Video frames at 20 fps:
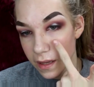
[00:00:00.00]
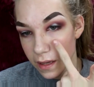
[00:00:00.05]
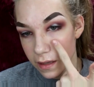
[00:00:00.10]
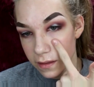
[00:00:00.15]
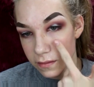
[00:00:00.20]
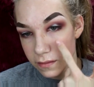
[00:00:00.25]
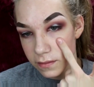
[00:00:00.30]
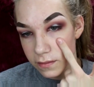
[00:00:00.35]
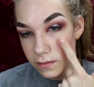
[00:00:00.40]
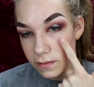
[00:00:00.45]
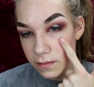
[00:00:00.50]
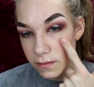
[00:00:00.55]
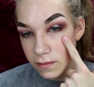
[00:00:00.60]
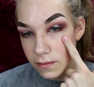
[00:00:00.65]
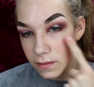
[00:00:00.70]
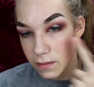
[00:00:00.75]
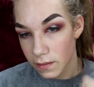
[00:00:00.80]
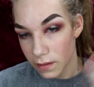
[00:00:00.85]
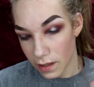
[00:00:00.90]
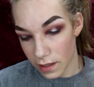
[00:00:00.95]
and
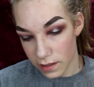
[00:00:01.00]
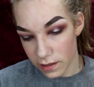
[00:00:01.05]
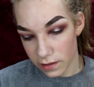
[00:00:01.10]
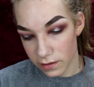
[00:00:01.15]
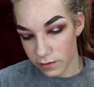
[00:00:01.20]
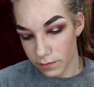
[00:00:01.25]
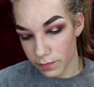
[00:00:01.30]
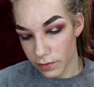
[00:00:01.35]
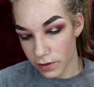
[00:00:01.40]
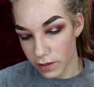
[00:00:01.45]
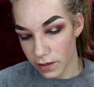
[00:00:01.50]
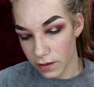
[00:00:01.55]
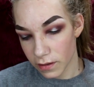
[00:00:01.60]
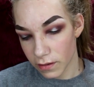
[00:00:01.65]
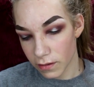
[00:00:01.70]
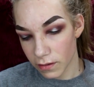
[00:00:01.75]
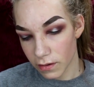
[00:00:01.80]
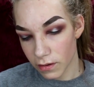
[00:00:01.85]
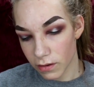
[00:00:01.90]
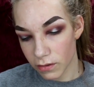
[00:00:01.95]
I like to put it
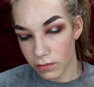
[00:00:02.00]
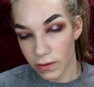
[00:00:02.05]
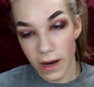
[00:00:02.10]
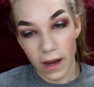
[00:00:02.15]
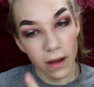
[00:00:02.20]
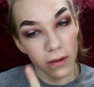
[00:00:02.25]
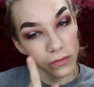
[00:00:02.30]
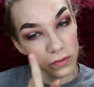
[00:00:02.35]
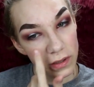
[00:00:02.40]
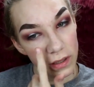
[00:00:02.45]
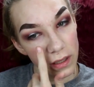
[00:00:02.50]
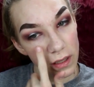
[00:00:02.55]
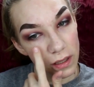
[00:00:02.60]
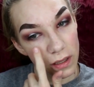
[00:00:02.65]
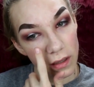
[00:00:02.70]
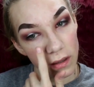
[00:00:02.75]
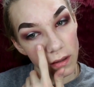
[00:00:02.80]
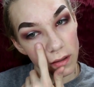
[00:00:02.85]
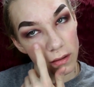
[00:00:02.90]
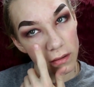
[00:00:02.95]
around
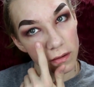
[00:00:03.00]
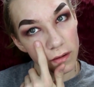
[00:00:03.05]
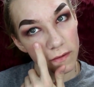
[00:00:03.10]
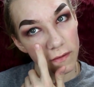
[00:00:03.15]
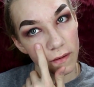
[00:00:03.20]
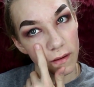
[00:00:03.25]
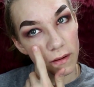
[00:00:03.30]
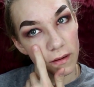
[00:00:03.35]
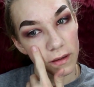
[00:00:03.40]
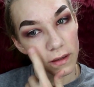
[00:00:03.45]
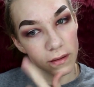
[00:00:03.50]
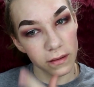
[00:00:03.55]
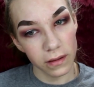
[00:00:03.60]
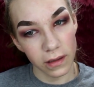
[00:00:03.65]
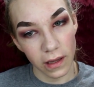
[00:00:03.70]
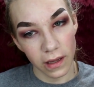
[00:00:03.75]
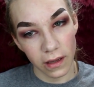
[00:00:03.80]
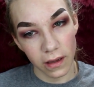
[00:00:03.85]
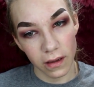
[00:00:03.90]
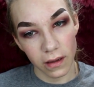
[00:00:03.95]
here, this area,
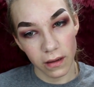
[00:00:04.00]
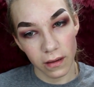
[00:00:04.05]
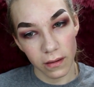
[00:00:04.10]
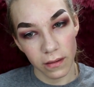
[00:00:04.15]
like